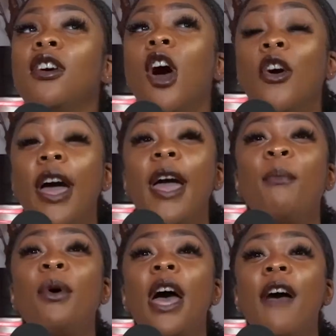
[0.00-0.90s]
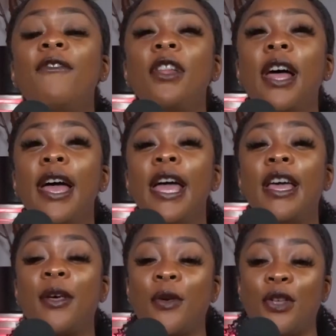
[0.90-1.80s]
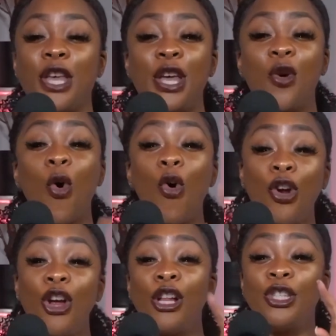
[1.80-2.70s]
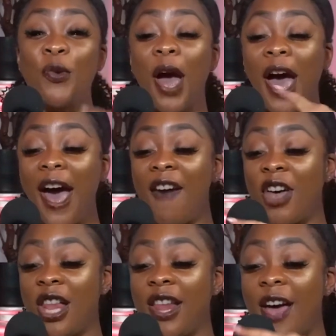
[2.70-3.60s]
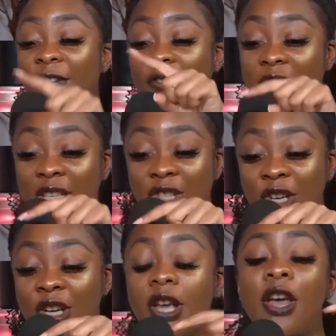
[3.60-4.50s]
Okay, but I feel like in order to have a life of leisure,